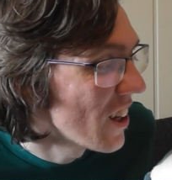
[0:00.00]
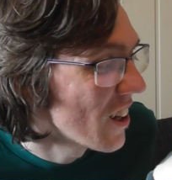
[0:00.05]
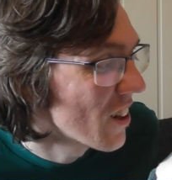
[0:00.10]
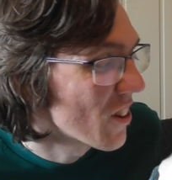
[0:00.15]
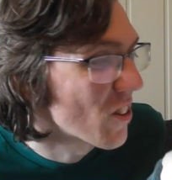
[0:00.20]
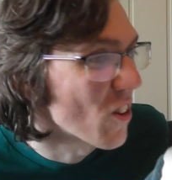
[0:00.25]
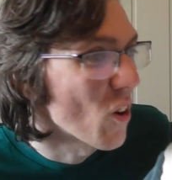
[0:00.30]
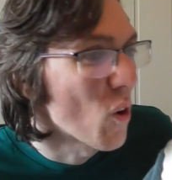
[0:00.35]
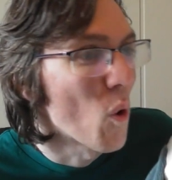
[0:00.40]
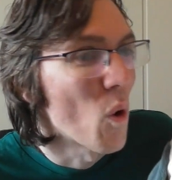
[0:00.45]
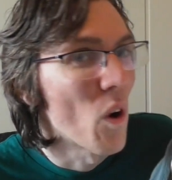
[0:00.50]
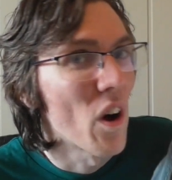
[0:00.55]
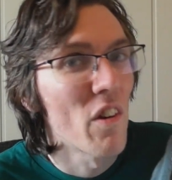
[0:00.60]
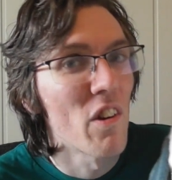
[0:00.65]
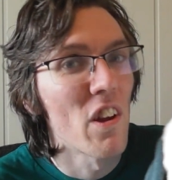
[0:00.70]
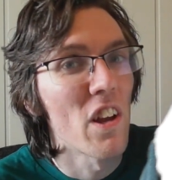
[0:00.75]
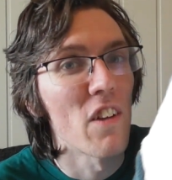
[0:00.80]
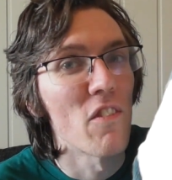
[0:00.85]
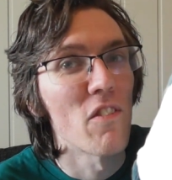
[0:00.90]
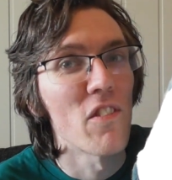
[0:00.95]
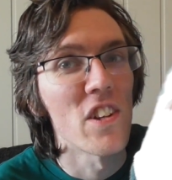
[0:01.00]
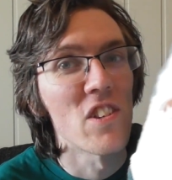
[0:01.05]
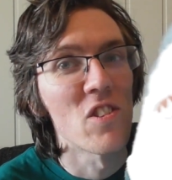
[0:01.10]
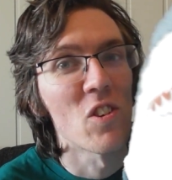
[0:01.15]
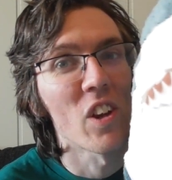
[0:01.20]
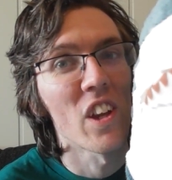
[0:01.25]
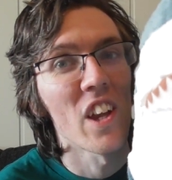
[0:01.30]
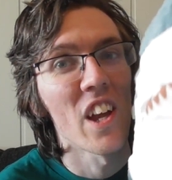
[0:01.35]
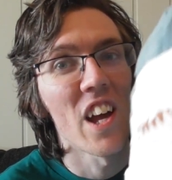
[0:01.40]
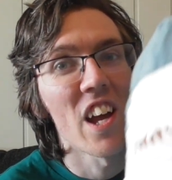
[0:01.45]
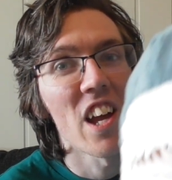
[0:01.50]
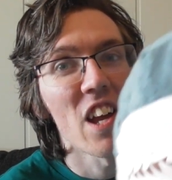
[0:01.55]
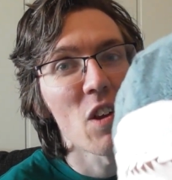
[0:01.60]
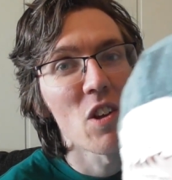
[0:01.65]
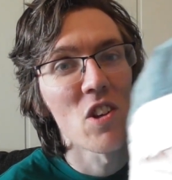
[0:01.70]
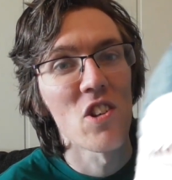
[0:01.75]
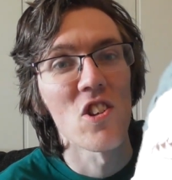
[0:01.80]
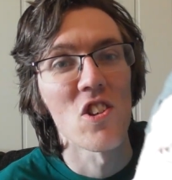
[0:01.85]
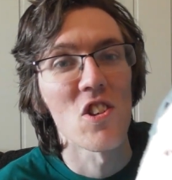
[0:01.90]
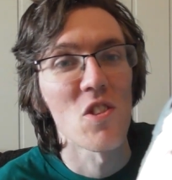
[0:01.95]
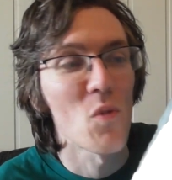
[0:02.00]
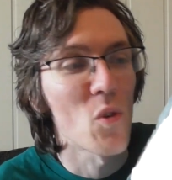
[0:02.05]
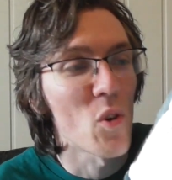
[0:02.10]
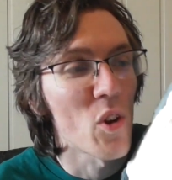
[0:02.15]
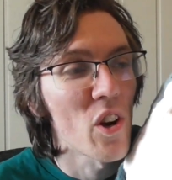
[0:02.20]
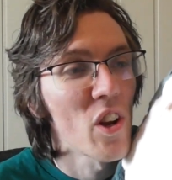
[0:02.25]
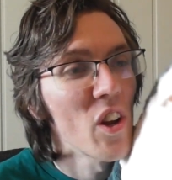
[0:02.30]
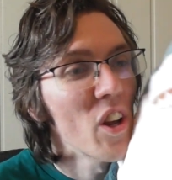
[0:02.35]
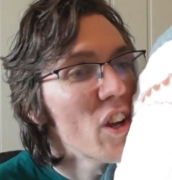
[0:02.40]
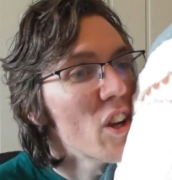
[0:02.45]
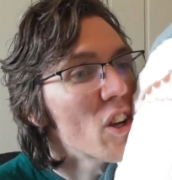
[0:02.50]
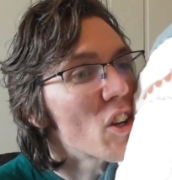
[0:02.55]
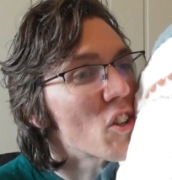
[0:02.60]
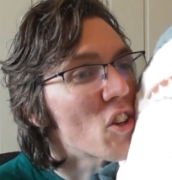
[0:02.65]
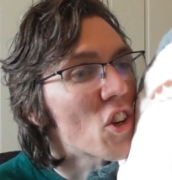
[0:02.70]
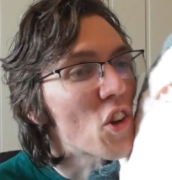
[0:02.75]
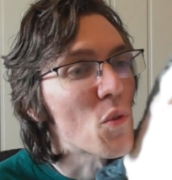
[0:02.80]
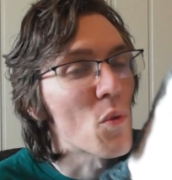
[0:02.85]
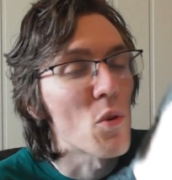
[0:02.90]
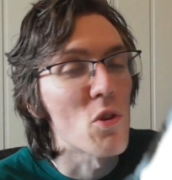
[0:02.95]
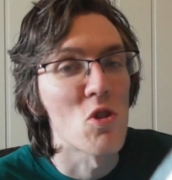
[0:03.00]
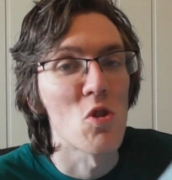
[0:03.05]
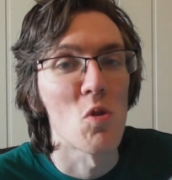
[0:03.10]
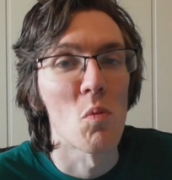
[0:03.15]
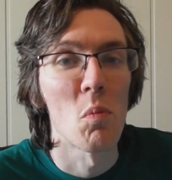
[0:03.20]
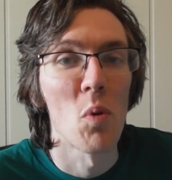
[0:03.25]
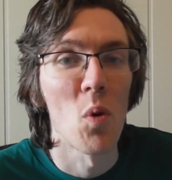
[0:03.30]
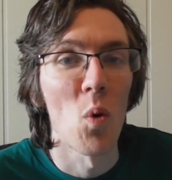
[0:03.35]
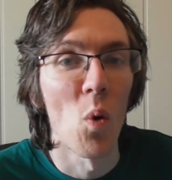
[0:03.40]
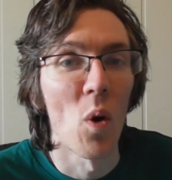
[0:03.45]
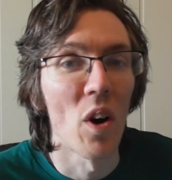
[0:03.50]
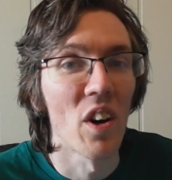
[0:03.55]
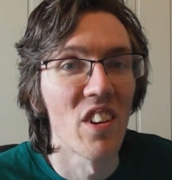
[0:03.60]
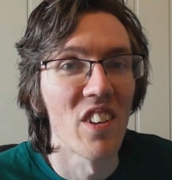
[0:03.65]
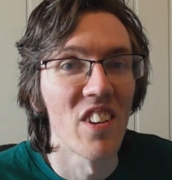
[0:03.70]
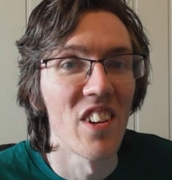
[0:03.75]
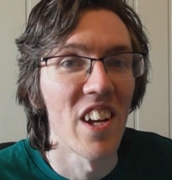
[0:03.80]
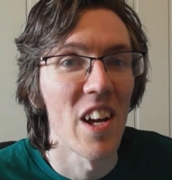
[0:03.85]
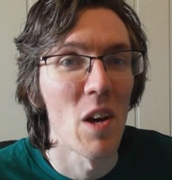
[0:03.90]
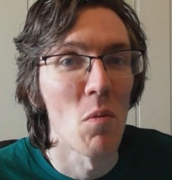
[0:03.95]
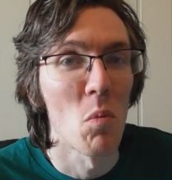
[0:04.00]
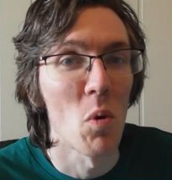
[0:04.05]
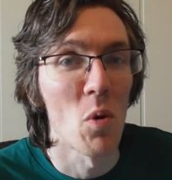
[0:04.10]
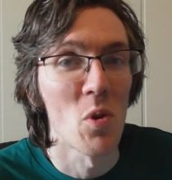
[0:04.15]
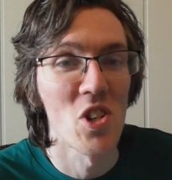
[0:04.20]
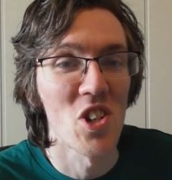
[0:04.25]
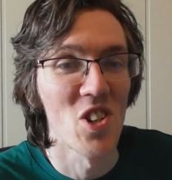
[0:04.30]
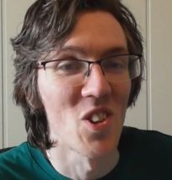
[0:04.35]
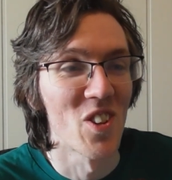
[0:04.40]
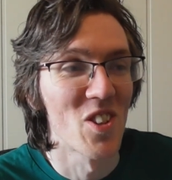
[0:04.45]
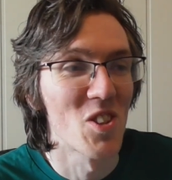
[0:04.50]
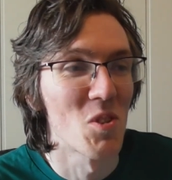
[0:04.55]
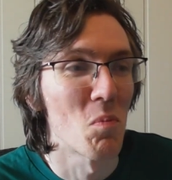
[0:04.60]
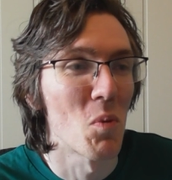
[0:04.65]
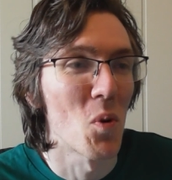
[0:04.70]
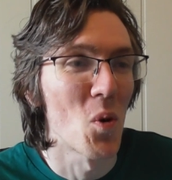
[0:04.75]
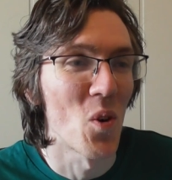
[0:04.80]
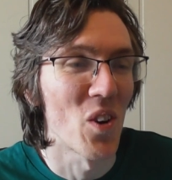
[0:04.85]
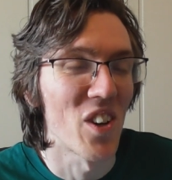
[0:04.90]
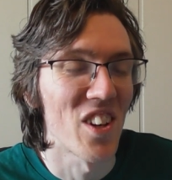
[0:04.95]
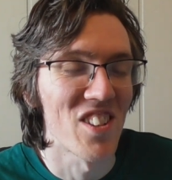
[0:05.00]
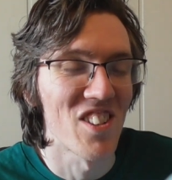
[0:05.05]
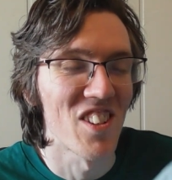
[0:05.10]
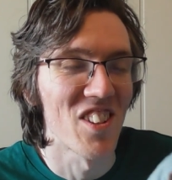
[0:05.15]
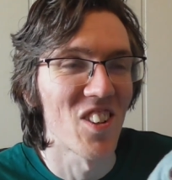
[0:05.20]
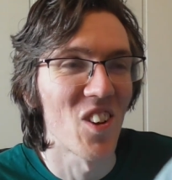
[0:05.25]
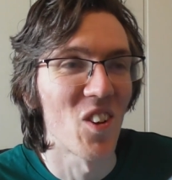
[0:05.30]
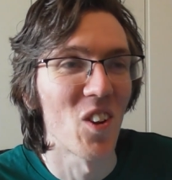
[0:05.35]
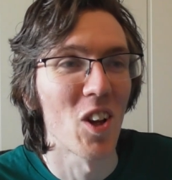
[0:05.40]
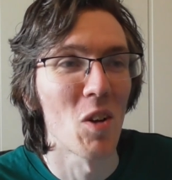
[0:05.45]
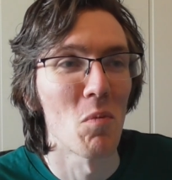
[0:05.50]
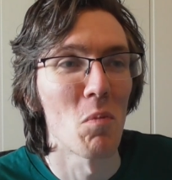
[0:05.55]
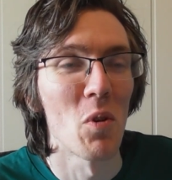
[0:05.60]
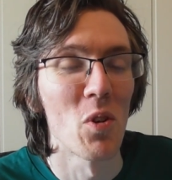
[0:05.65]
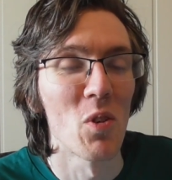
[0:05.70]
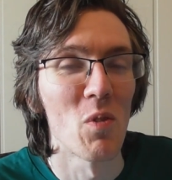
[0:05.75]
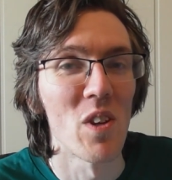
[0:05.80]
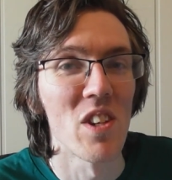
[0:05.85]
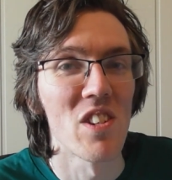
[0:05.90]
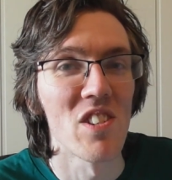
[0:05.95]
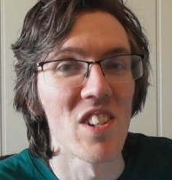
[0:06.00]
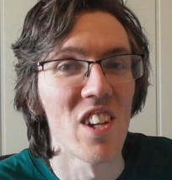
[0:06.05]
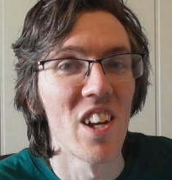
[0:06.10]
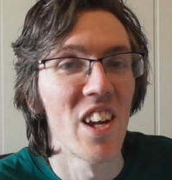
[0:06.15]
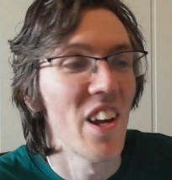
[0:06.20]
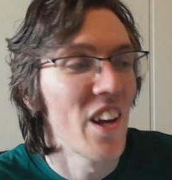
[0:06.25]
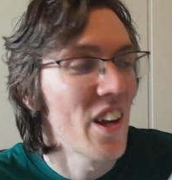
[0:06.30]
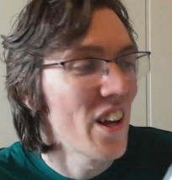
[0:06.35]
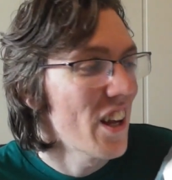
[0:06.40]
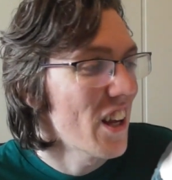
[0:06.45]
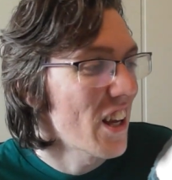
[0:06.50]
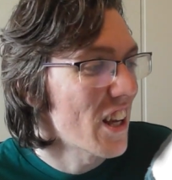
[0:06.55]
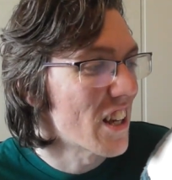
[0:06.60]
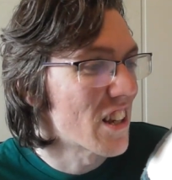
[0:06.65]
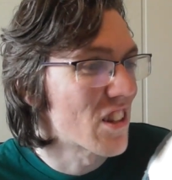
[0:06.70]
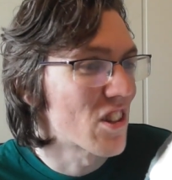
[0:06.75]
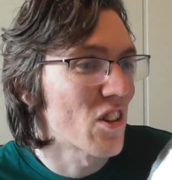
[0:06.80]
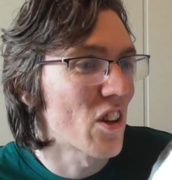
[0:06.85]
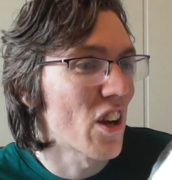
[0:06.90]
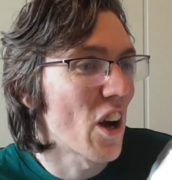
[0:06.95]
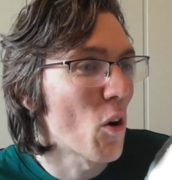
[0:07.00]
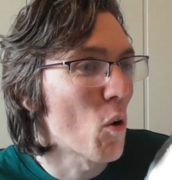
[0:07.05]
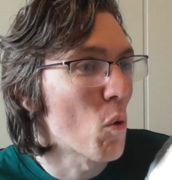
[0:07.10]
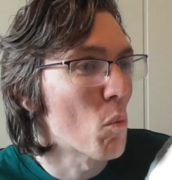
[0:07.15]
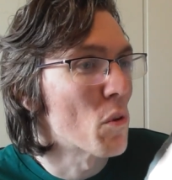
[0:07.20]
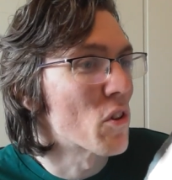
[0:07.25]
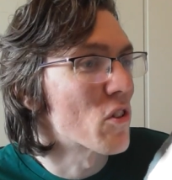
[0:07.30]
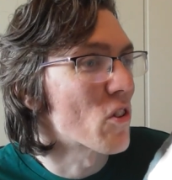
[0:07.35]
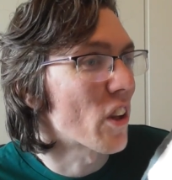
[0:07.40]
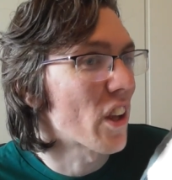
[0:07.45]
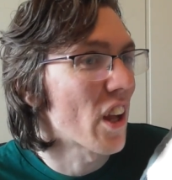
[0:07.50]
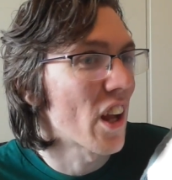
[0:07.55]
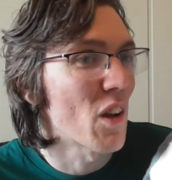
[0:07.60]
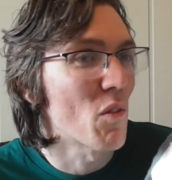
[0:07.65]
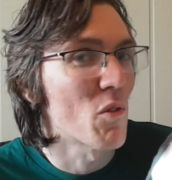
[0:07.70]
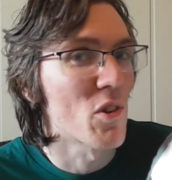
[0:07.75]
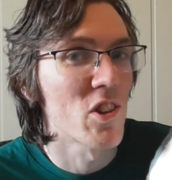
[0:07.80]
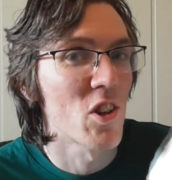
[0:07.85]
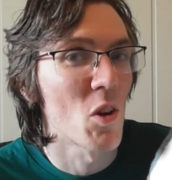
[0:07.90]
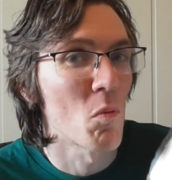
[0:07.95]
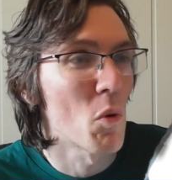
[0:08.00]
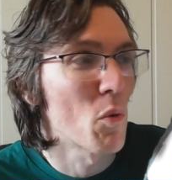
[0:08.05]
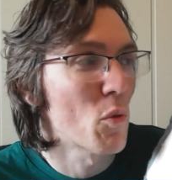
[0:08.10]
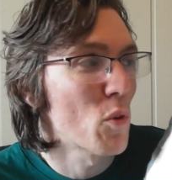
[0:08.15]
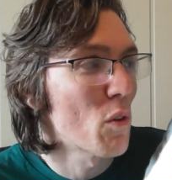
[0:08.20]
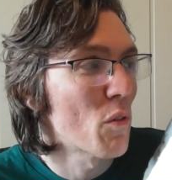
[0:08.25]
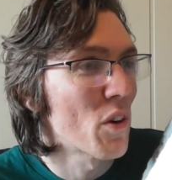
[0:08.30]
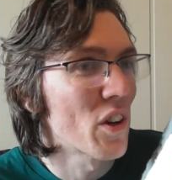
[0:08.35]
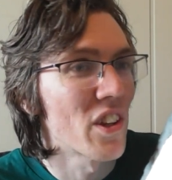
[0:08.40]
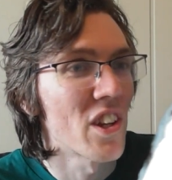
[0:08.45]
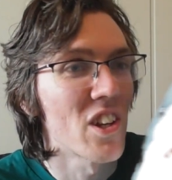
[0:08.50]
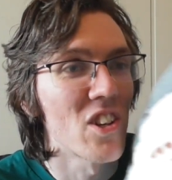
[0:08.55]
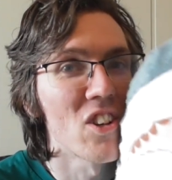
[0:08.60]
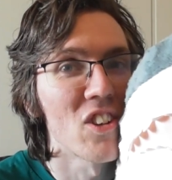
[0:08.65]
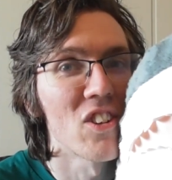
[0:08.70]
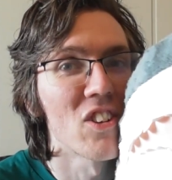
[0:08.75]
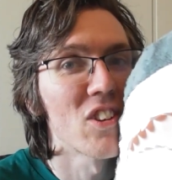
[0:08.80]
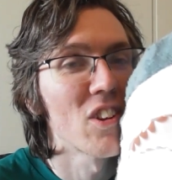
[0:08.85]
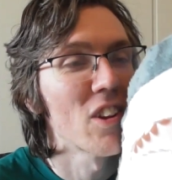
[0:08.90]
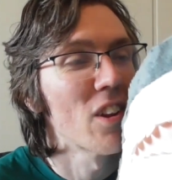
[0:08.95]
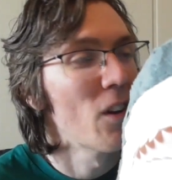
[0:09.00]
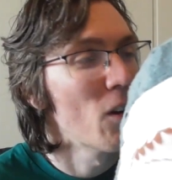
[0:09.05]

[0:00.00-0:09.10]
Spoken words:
So if it's okay, just for support, emotional support, as I talk about this, I hope it's okay for some of you, but I just